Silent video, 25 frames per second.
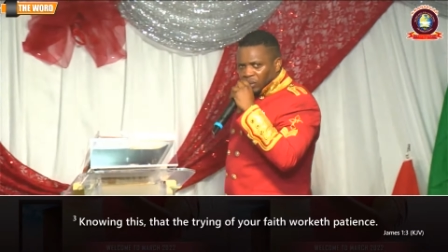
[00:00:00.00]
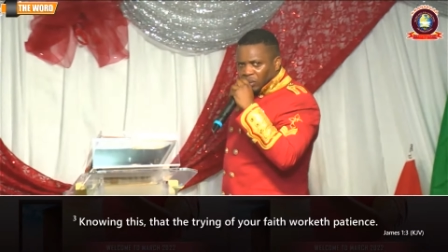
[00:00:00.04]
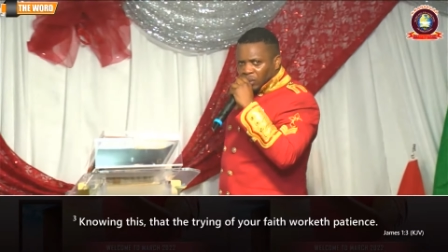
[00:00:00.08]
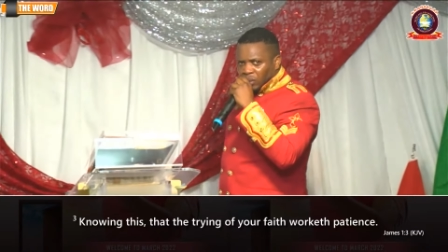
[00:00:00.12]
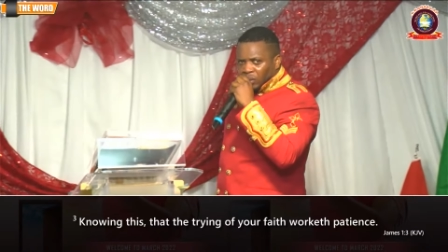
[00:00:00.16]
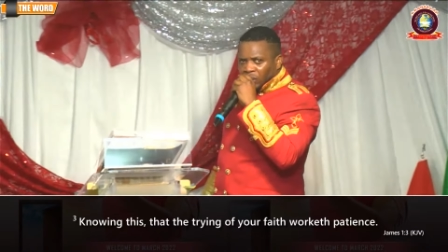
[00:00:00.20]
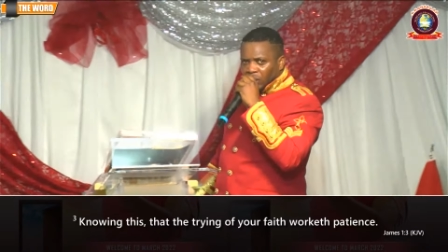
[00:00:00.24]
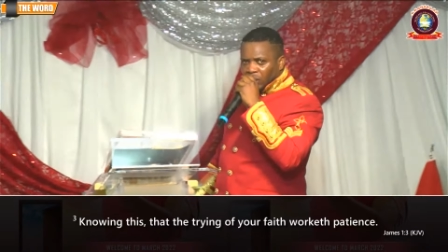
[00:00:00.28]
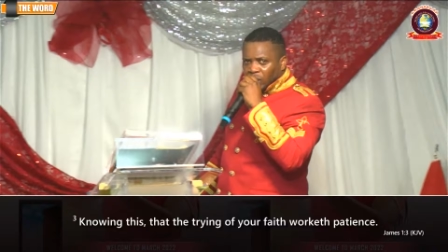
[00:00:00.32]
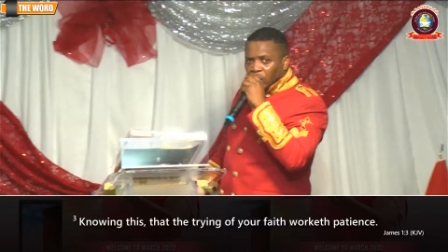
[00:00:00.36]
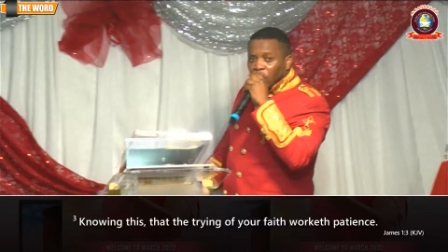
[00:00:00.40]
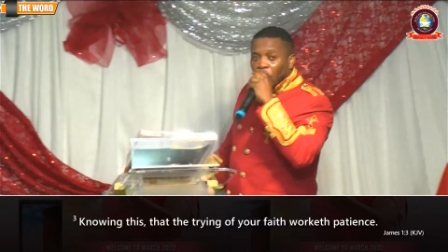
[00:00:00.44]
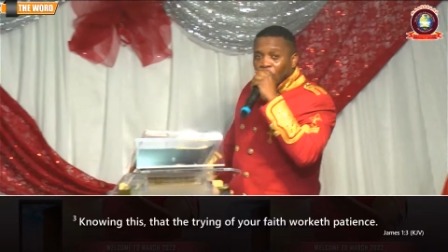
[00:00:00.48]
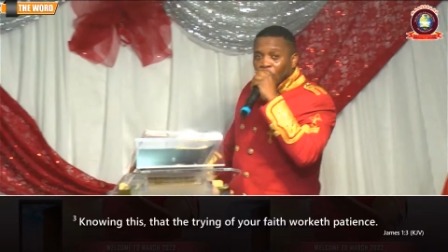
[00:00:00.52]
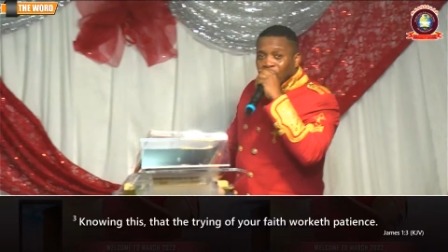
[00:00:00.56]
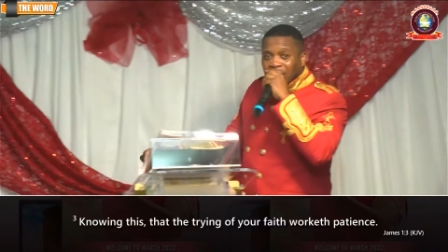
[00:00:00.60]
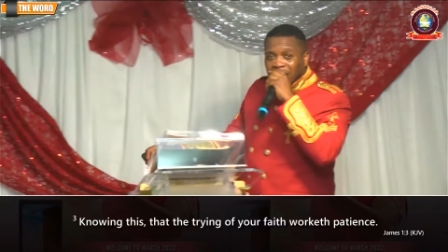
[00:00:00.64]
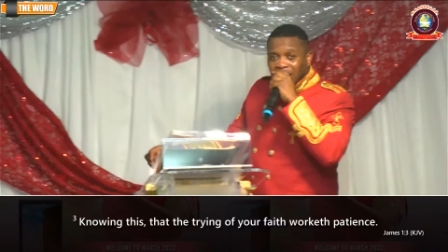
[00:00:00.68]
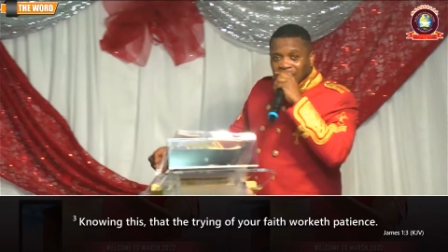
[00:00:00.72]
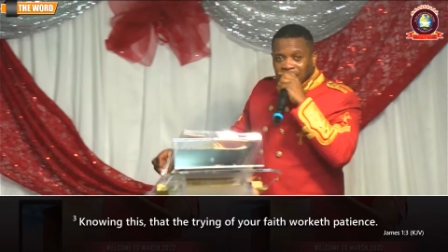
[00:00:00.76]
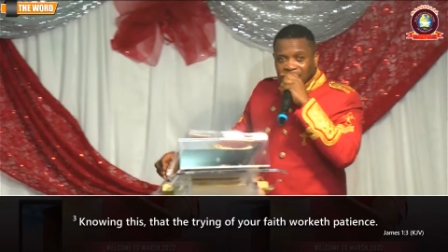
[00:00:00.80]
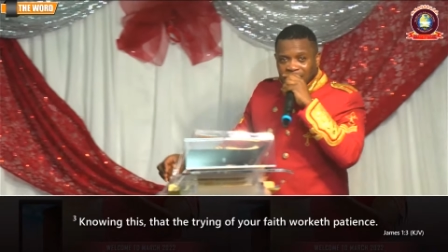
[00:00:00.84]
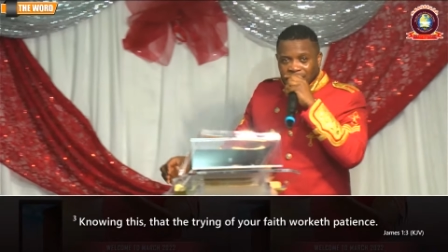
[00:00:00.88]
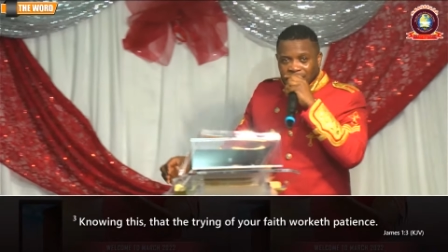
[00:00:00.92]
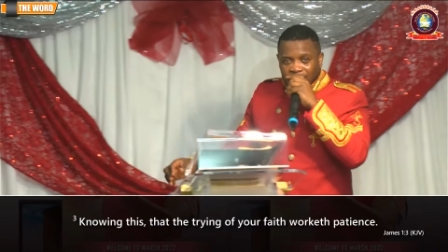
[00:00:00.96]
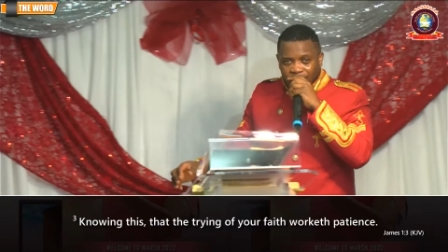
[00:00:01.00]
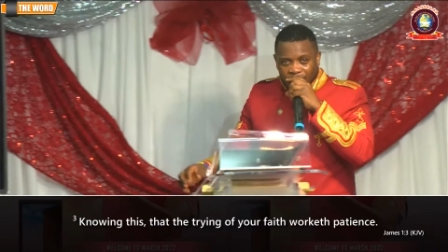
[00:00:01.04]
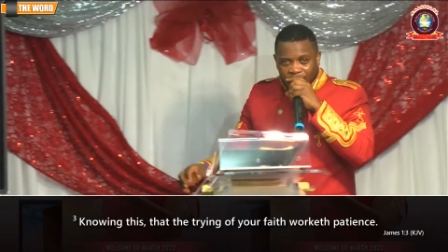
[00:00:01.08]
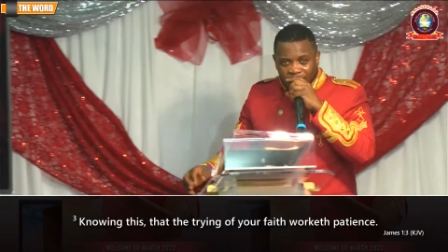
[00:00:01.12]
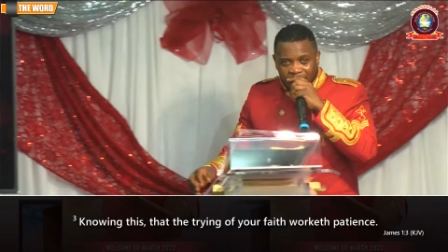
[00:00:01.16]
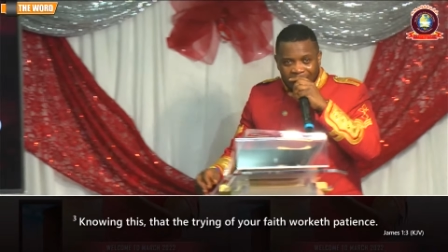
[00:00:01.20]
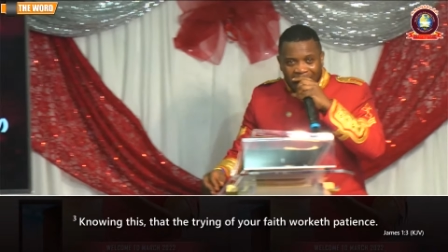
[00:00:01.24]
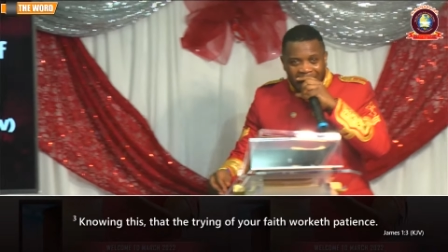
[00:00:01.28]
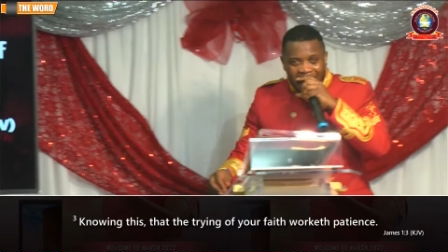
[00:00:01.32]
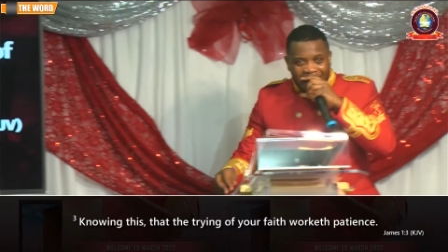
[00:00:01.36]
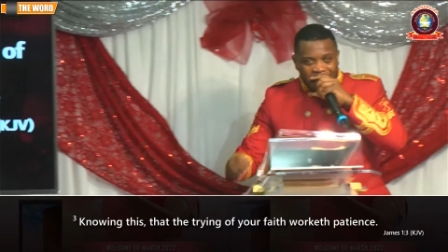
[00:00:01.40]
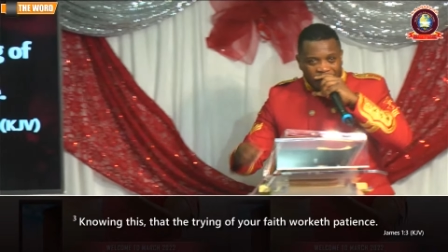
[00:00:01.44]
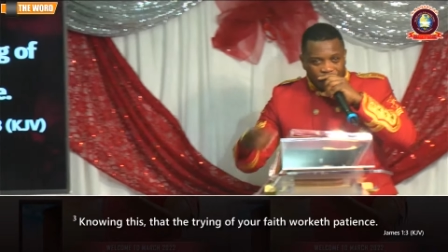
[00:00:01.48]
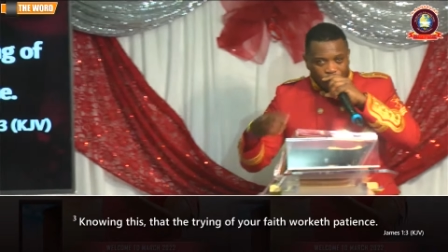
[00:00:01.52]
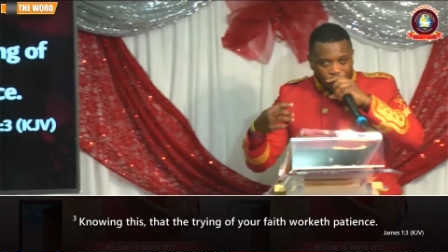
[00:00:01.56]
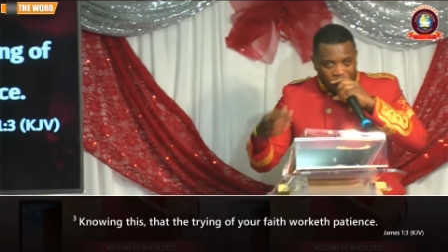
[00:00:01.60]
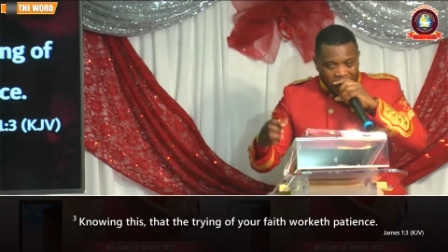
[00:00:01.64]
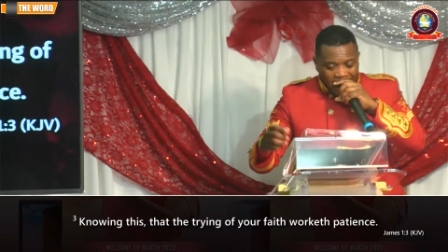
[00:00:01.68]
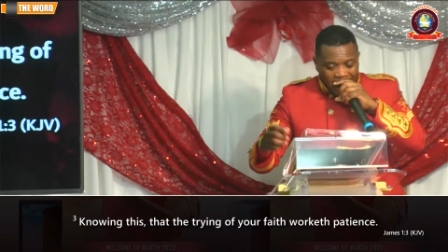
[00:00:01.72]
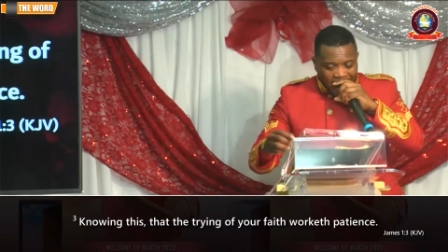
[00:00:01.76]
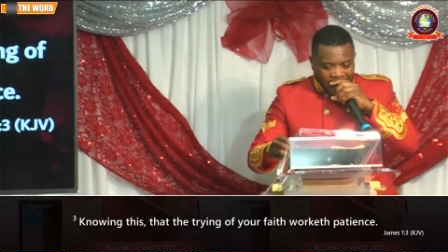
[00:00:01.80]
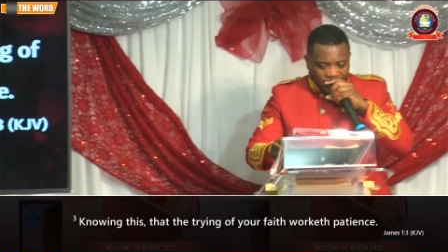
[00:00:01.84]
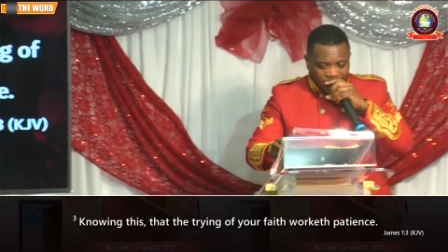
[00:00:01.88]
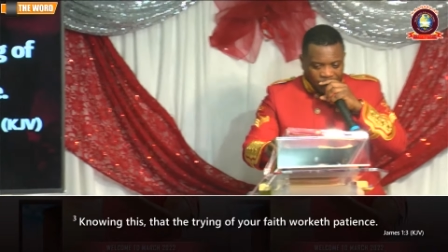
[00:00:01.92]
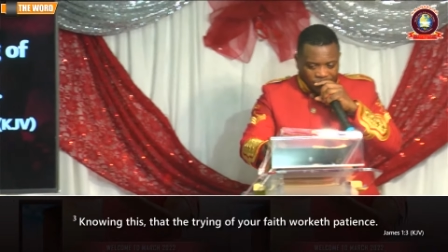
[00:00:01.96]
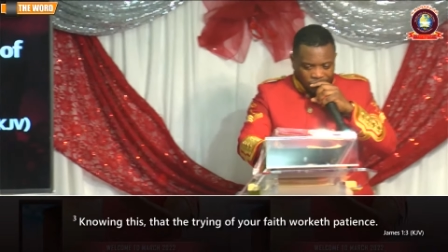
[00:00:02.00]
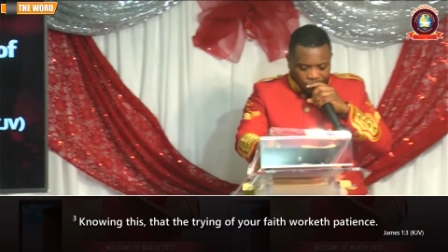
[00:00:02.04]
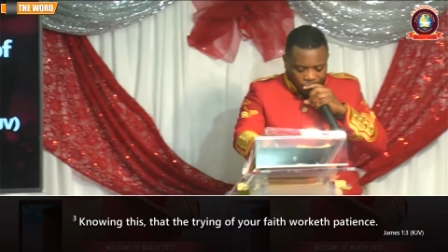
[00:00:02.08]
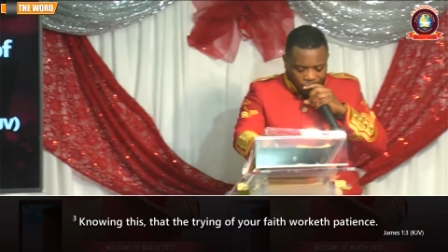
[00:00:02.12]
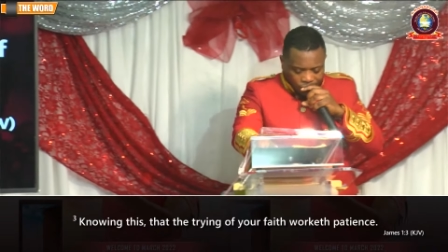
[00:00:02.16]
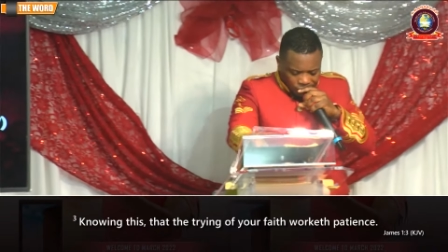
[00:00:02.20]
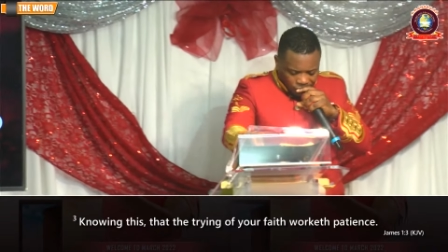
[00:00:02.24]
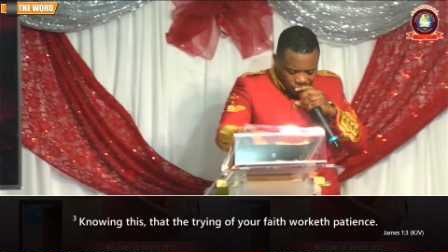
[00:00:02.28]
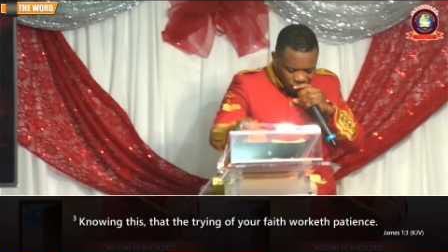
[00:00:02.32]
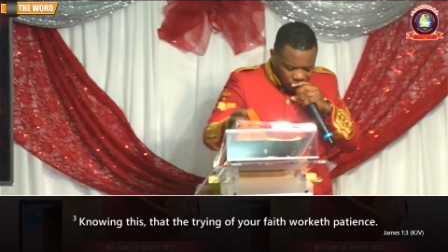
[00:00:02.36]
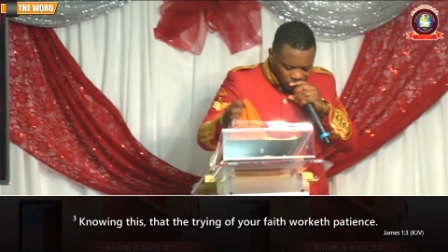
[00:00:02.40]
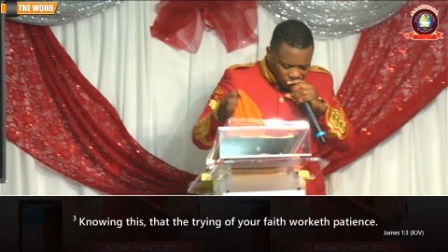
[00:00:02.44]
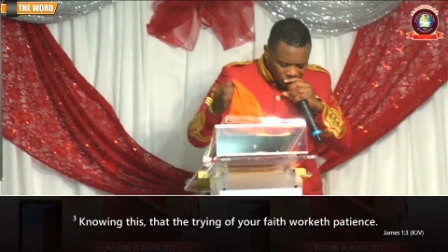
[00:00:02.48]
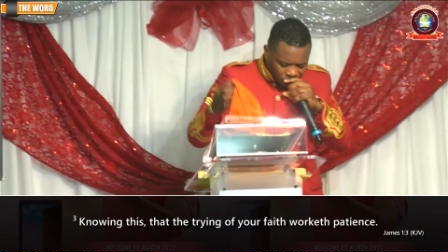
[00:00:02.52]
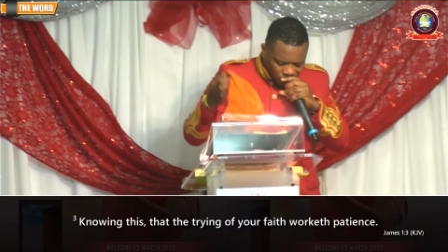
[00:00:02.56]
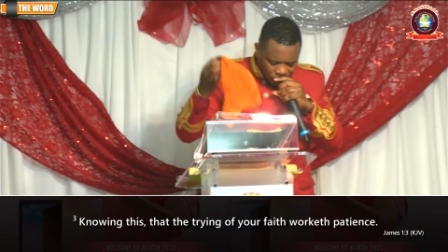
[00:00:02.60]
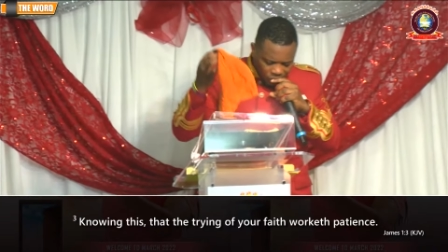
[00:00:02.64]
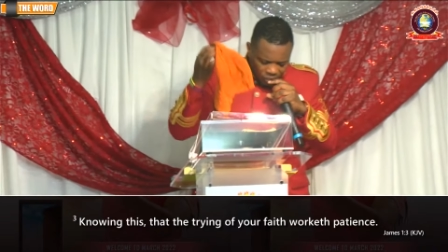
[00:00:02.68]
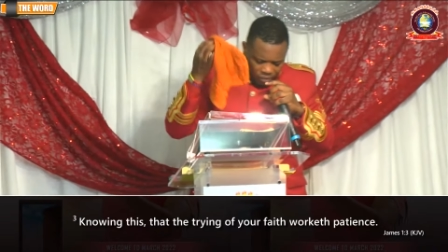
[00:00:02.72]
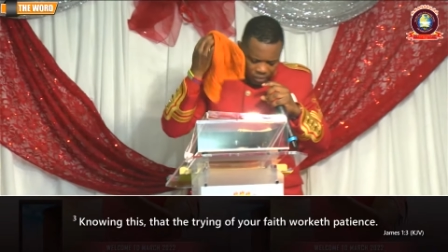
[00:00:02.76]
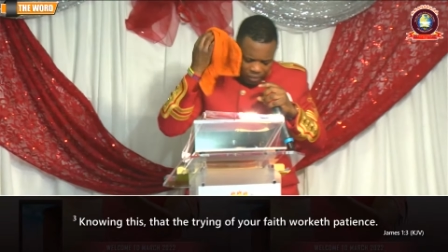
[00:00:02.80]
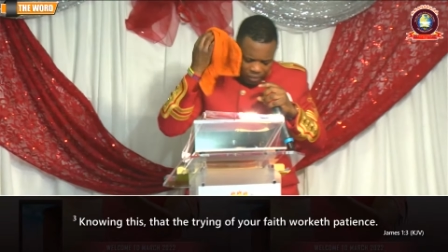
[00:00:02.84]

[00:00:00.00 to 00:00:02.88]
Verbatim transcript: Knowing this, that the trying of your faith